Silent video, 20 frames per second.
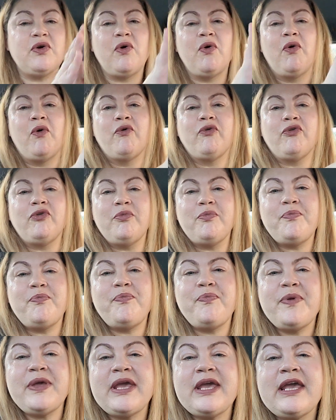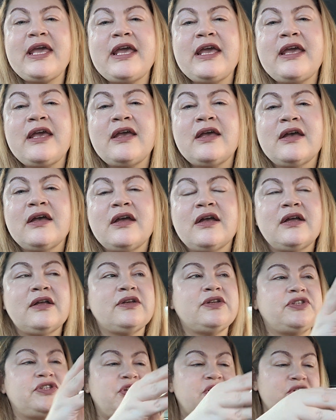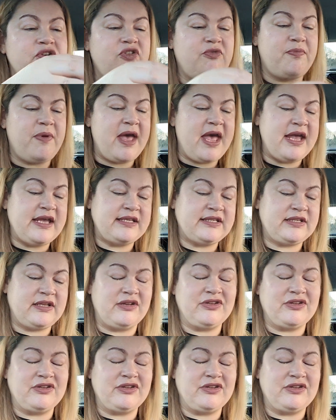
Oral-B toothpaste.